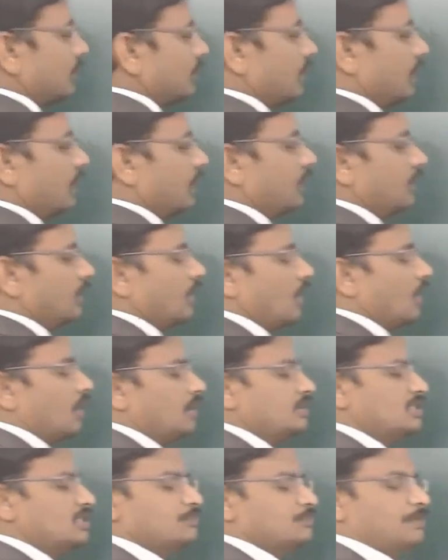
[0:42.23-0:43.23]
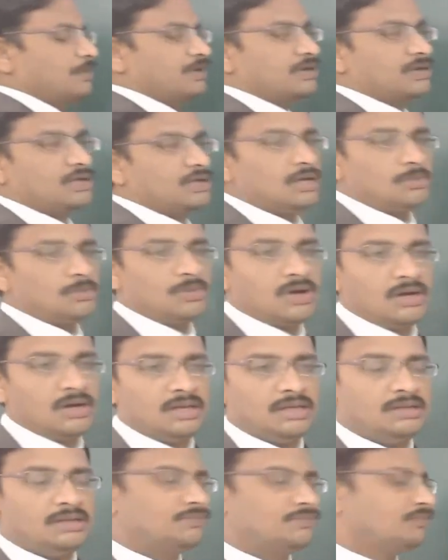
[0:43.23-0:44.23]
and on this particular
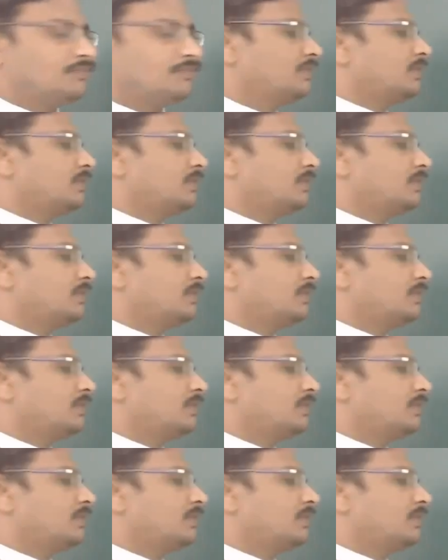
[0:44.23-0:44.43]
body,